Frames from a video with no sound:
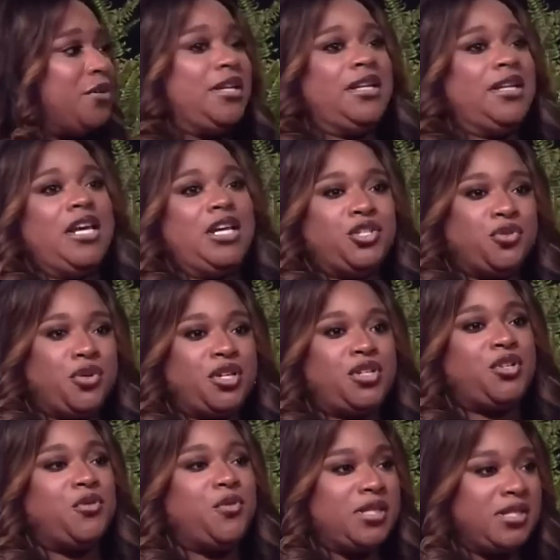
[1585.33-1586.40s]
The least you could
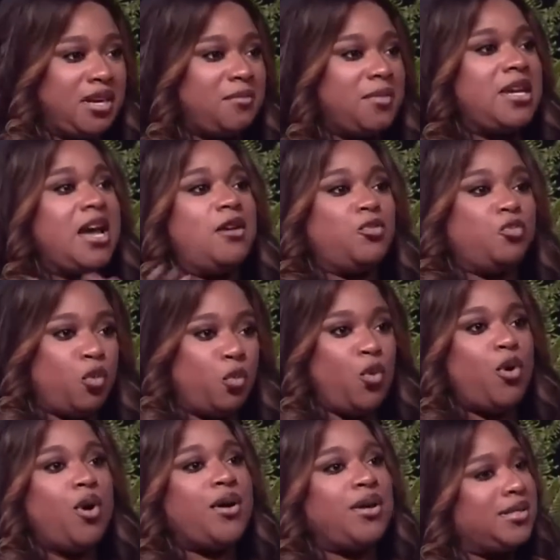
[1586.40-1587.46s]
do is sometimes
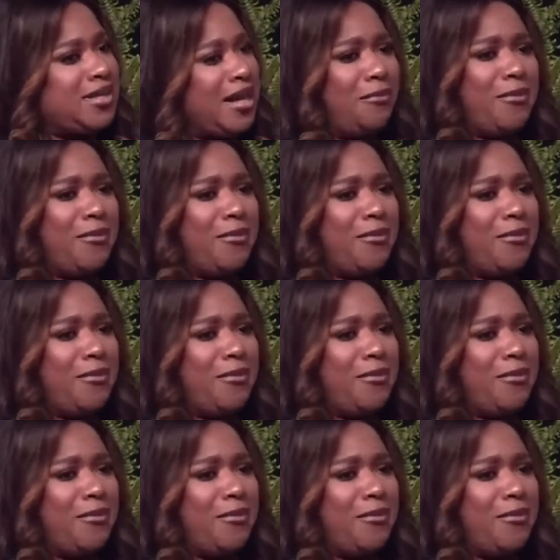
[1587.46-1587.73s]
reward and say,